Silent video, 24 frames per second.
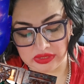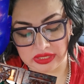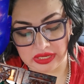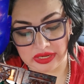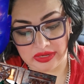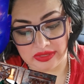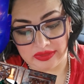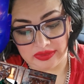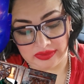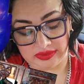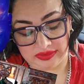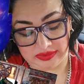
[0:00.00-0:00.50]

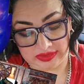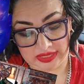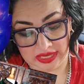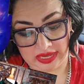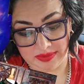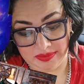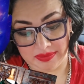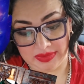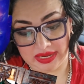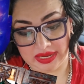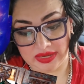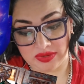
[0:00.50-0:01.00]

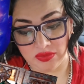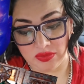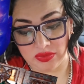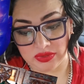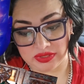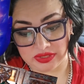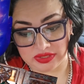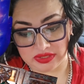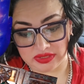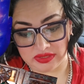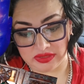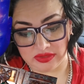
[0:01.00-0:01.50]
That man
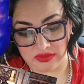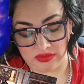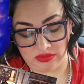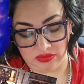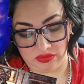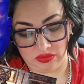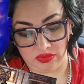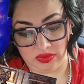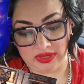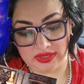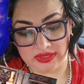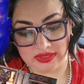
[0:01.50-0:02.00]
was
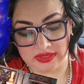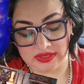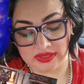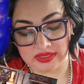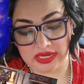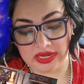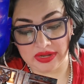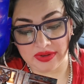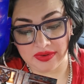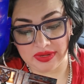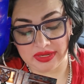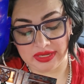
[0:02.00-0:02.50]

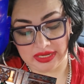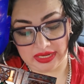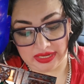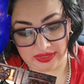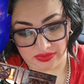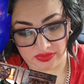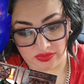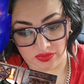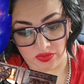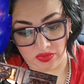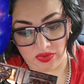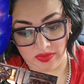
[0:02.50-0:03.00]
staring
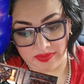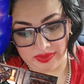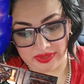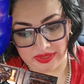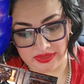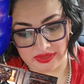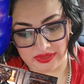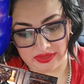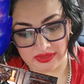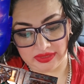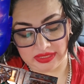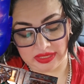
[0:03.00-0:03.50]
at the
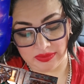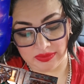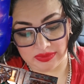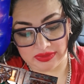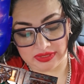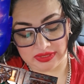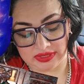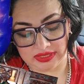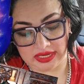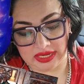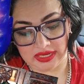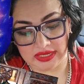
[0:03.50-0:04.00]
woman that
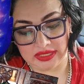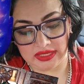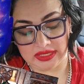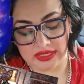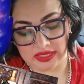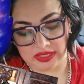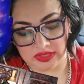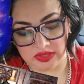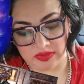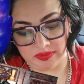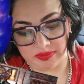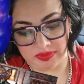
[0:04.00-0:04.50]
was
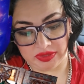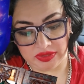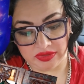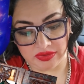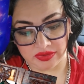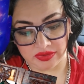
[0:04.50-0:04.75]
standing in the